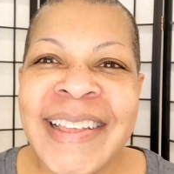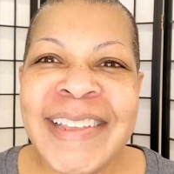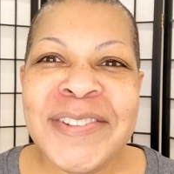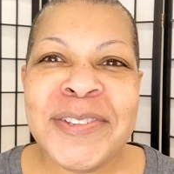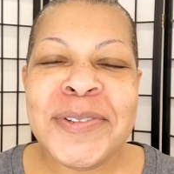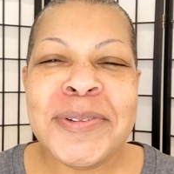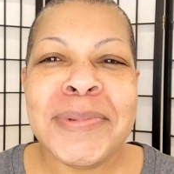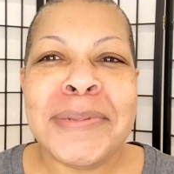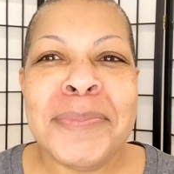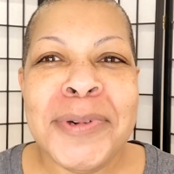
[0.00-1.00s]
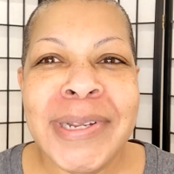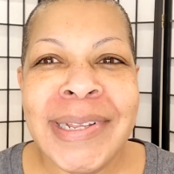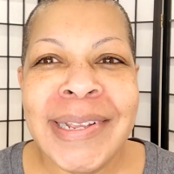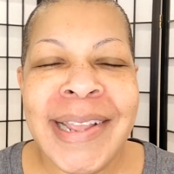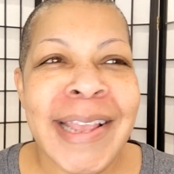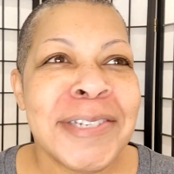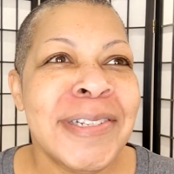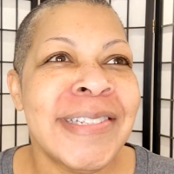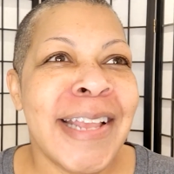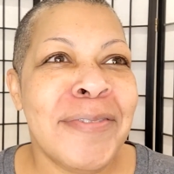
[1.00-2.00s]
Hey YouTube, good morning.
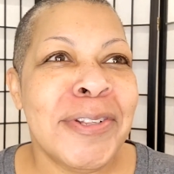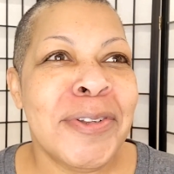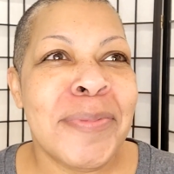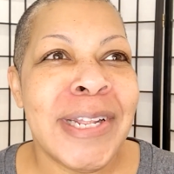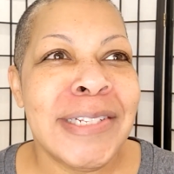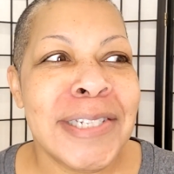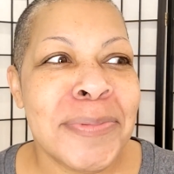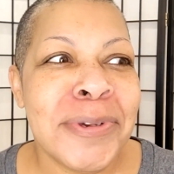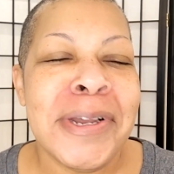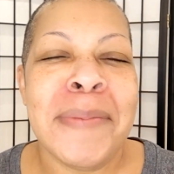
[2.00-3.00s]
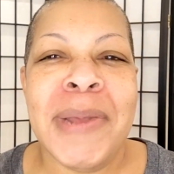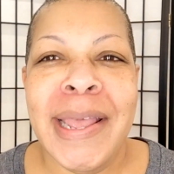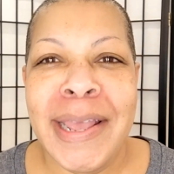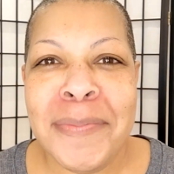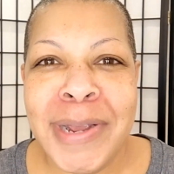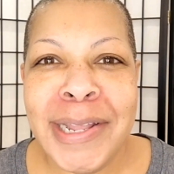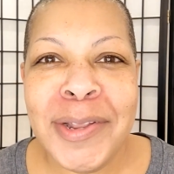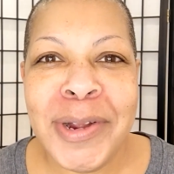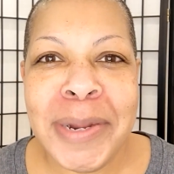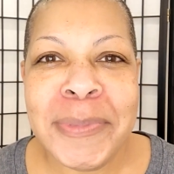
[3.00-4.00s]
Actually it's afternoon, but I just woke up. I had my
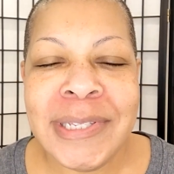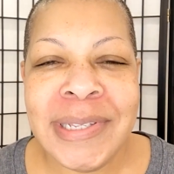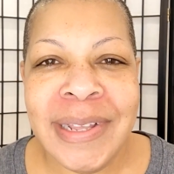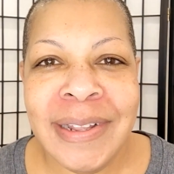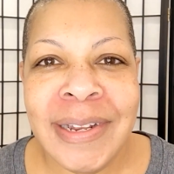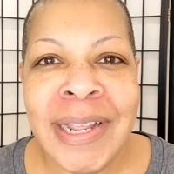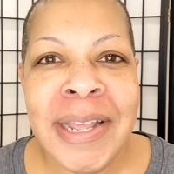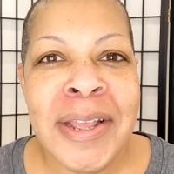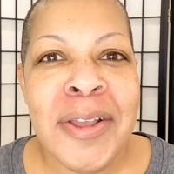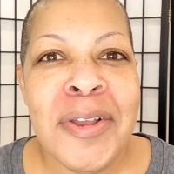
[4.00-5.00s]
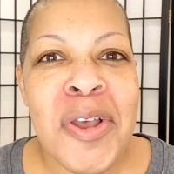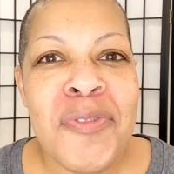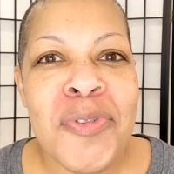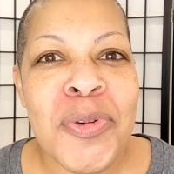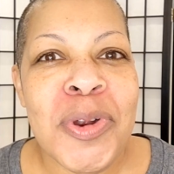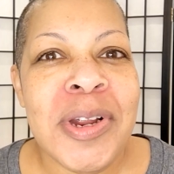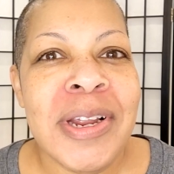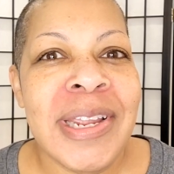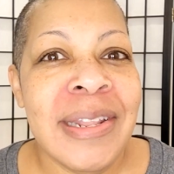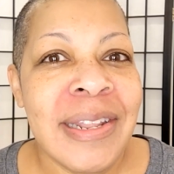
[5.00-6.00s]
alarm set
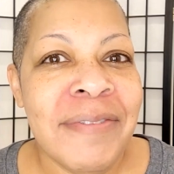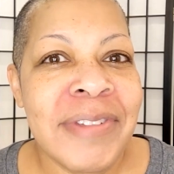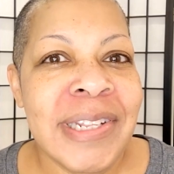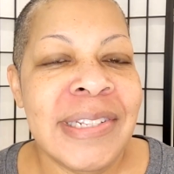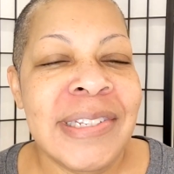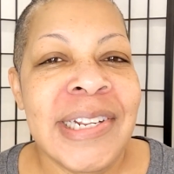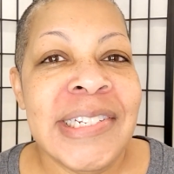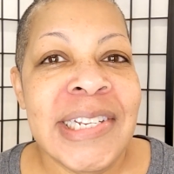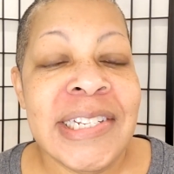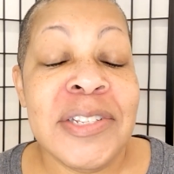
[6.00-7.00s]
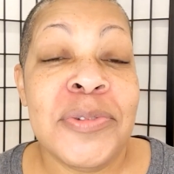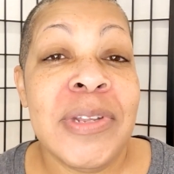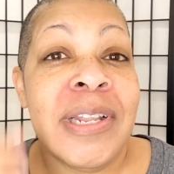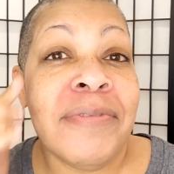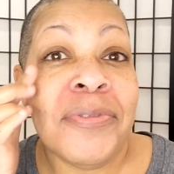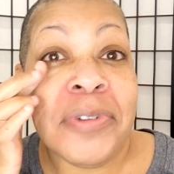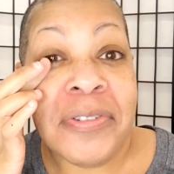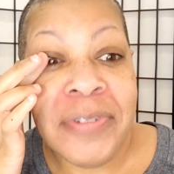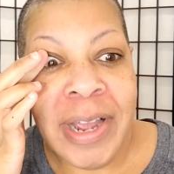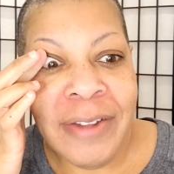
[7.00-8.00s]
for eleven, then I changed it to eleven
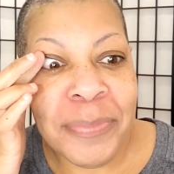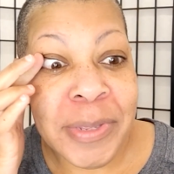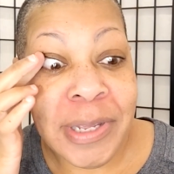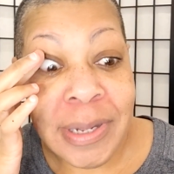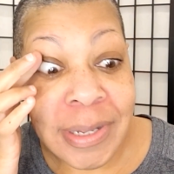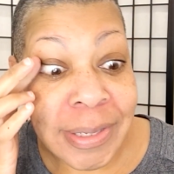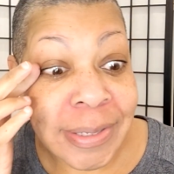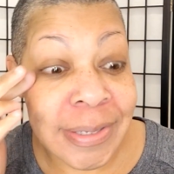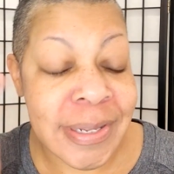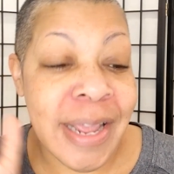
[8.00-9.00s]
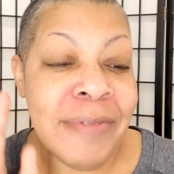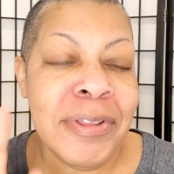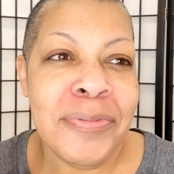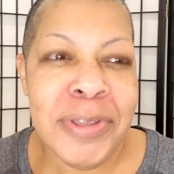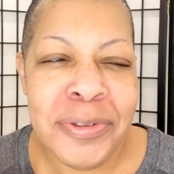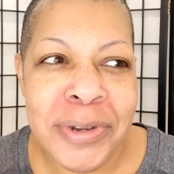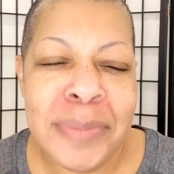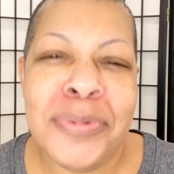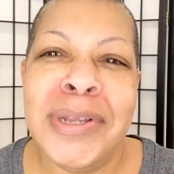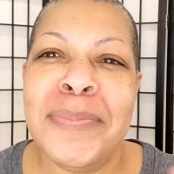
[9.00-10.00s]
forty-five because I have a three thirty
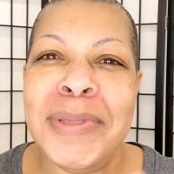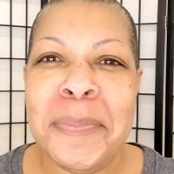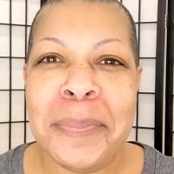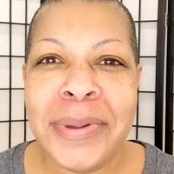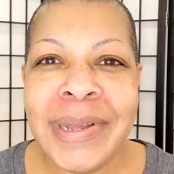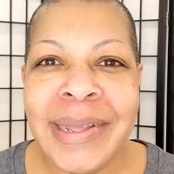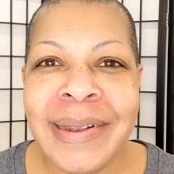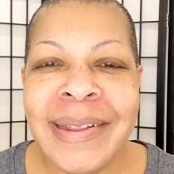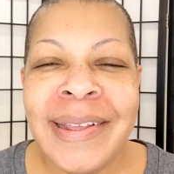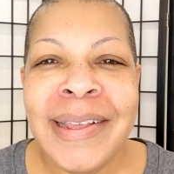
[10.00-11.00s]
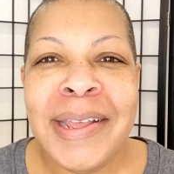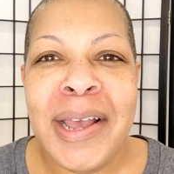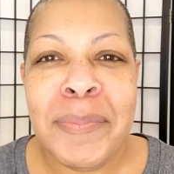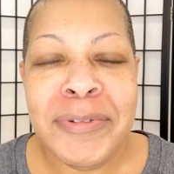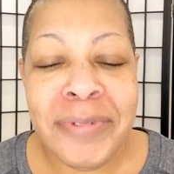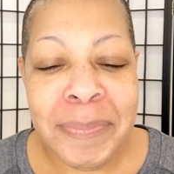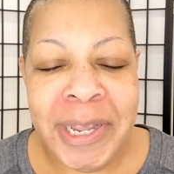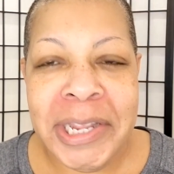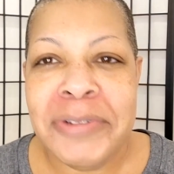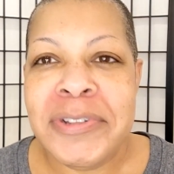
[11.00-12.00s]
appointment, but I'm gonna run
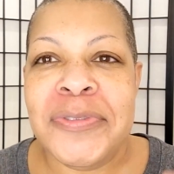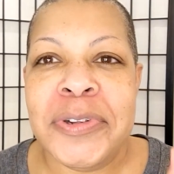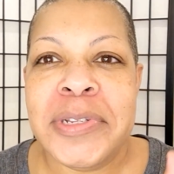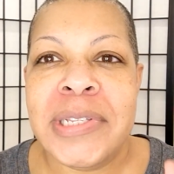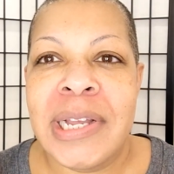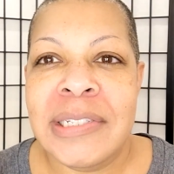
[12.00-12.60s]
my errands first.